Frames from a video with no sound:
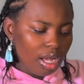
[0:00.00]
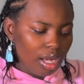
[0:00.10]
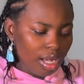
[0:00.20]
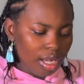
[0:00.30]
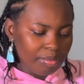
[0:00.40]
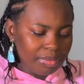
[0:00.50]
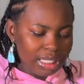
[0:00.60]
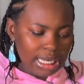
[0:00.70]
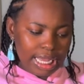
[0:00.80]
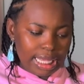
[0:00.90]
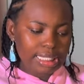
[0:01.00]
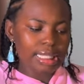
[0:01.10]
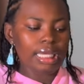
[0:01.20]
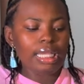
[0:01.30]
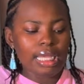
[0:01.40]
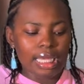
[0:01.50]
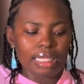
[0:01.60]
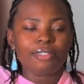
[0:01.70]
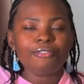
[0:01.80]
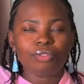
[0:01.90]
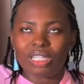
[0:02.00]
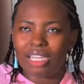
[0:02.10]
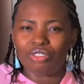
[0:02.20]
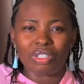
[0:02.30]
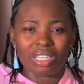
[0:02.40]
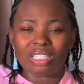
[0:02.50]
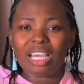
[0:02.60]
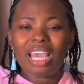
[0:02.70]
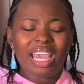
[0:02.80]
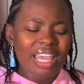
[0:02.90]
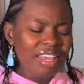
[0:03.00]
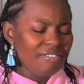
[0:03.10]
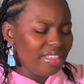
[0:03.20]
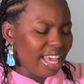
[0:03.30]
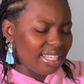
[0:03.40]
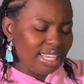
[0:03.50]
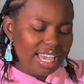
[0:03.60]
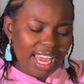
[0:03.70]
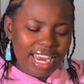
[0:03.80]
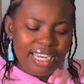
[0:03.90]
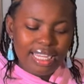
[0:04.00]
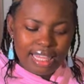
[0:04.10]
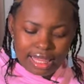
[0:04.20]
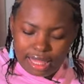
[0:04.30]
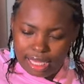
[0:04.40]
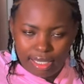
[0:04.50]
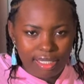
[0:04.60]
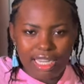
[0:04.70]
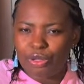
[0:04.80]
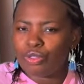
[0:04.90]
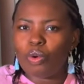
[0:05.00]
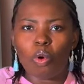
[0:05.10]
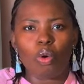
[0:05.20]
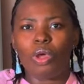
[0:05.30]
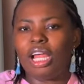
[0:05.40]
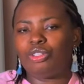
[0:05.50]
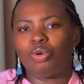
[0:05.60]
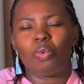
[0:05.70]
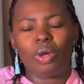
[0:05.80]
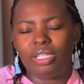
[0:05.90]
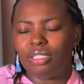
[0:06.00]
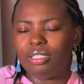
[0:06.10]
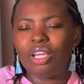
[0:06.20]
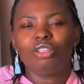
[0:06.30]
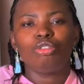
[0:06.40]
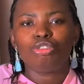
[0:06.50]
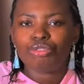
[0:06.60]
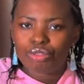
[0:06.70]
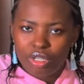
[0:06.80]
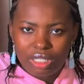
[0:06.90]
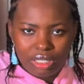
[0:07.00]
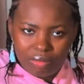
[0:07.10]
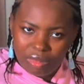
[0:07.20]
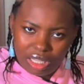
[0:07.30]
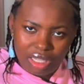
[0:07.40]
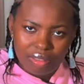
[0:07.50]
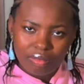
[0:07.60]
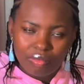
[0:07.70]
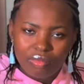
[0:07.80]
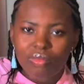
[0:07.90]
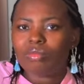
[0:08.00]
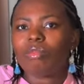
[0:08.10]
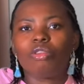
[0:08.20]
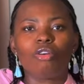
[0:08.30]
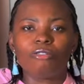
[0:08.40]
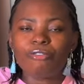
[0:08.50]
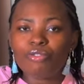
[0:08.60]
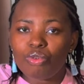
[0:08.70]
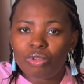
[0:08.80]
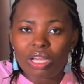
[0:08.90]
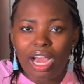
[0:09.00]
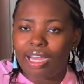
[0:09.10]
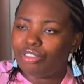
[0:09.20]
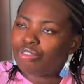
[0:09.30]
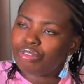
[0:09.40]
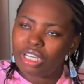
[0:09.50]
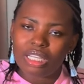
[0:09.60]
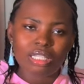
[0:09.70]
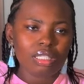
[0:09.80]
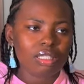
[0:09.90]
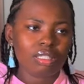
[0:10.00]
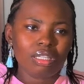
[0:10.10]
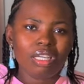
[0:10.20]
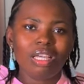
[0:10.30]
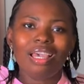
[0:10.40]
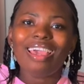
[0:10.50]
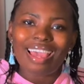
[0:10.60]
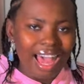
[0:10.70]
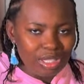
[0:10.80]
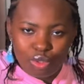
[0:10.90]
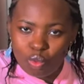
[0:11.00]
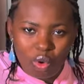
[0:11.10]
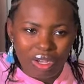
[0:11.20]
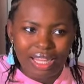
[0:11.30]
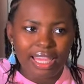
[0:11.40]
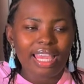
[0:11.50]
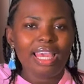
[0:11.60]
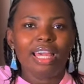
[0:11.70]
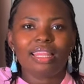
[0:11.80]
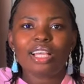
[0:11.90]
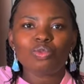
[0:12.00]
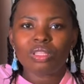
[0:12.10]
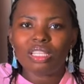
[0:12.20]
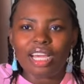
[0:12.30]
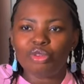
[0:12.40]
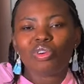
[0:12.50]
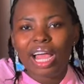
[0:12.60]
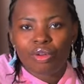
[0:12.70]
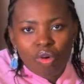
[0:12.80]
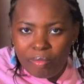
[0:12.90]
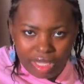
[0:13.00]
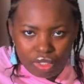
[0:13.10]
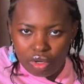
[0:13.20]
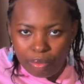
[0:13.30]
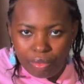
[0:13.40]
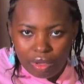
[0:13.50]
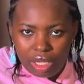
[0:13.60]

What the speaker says: The next thing is food and drinks. If there's anything that does not work well at your wedding, trust me, your food and drinks, it has to work. Like, that's one thing that you cannot mess up.